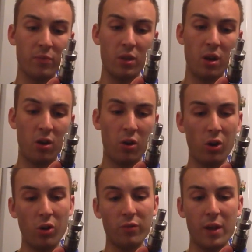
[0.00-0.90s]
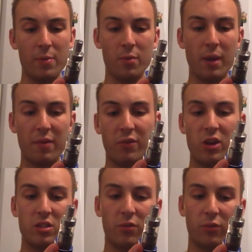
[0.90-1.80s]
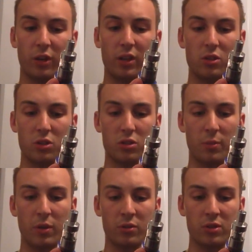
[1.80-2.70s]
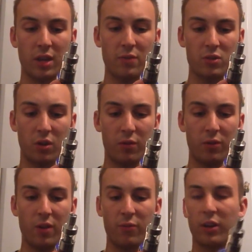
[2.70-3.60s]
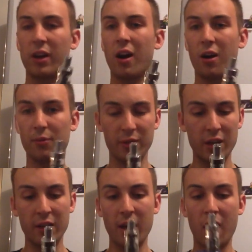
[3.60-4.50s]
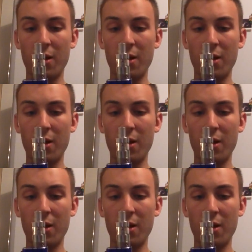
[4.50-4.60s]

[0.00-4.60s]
I like vaping at about 33, just to be on the safe side, 33 and a half.